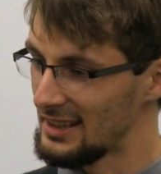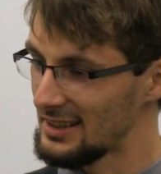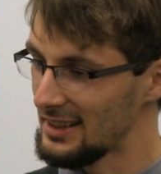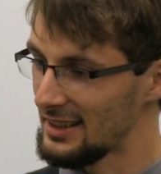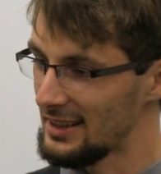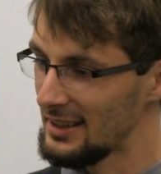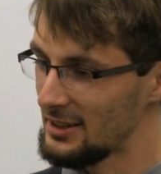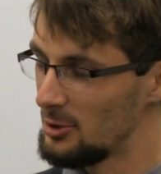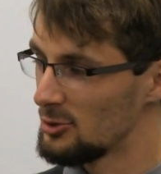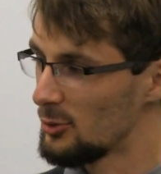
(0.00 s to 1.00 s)
the
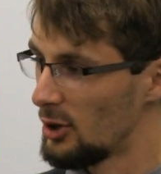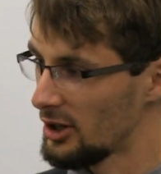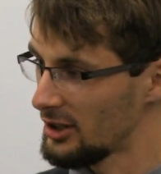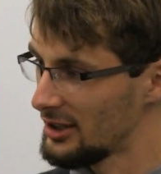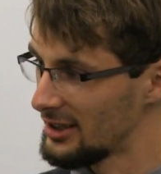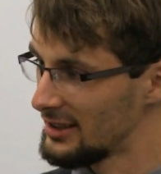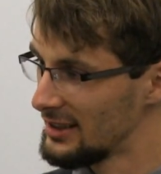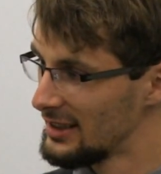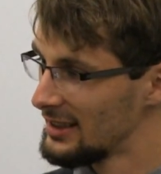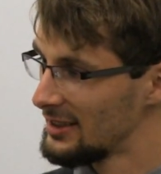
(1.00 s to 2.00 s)
user wanted and
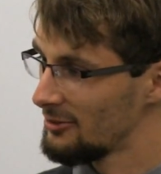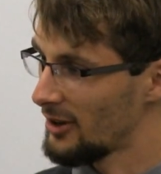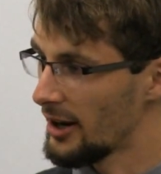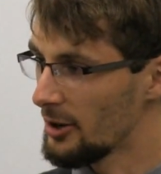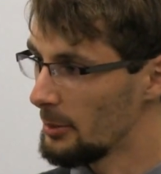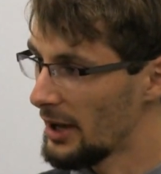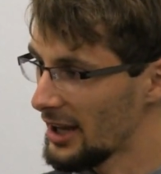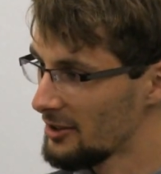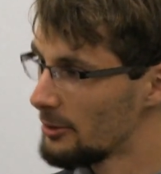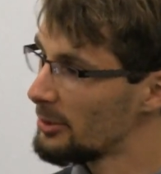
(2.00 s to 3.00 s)
fired him
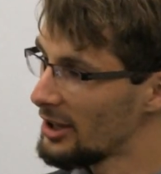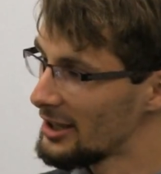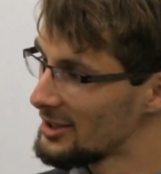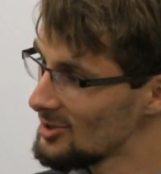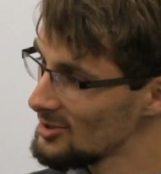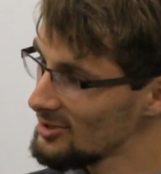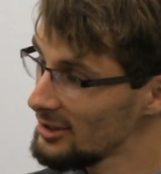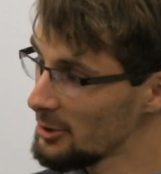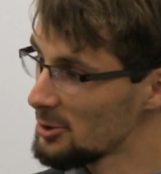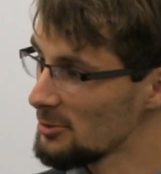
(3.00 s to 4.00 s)
back a reply in his language.